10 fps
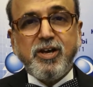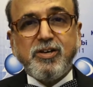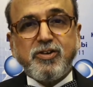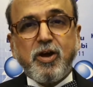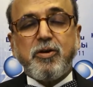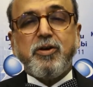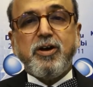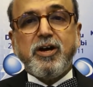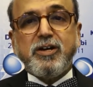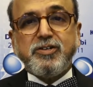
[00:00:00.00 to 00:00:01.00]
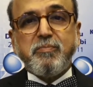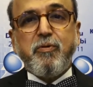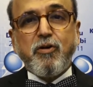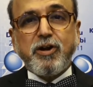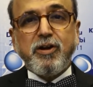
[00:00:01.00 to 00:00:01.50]
So it's
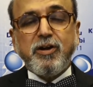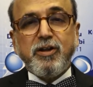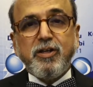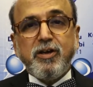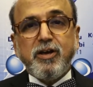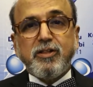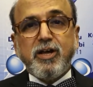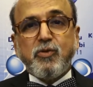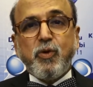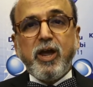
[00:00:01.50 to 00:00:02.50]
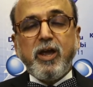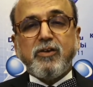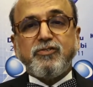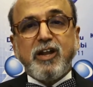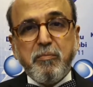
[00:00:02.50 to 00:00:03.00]
important that we
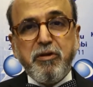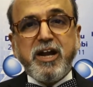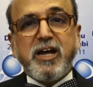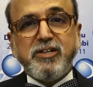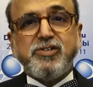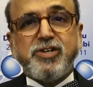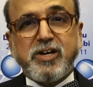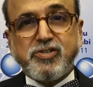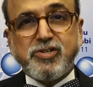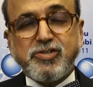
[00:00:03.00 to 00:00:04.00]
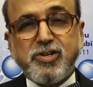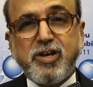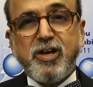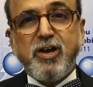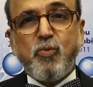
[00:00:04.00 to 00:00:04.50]
celebrate others' success.
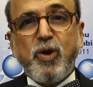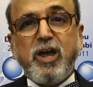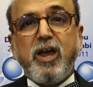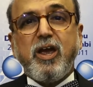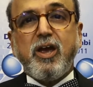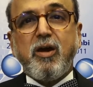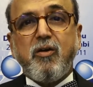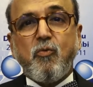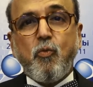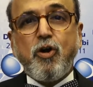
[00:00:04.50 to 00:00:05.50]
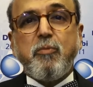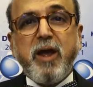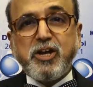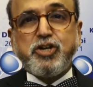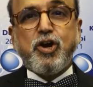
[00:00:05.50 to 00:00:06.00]
We want to
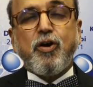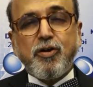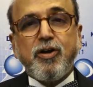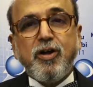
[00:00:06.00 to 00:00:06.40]
make sure